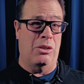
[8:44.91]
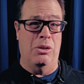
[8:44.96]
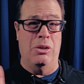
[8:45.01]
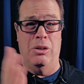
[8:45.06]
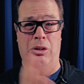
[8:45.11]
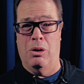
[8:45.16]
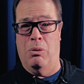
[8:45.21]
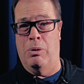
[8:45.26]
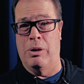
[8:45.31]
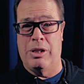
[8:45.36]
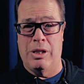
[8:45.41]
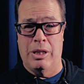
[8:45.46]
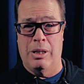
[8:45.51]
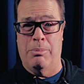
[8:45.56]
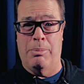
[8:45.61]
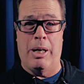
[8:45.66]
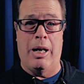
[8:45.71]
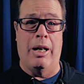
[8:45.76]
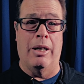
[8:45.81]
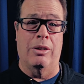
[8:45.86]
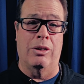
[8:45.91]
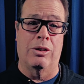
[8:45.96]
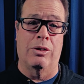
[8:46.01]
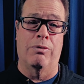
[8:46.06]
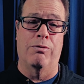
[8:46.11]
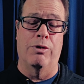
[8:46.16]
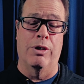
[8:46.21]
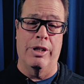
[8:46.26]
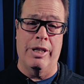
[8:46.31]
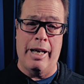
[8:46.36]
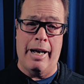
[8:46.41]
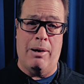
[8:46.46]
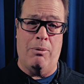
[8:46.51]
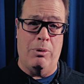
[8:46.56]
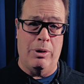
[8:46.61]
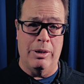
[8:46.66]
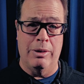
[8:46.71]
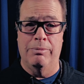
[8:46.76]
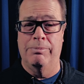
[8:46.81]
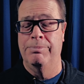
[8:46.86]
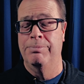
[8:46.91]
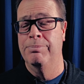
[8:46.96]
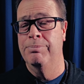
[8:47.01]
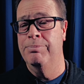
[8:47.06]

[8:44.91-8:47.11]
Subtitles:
you know what's in the box for that one.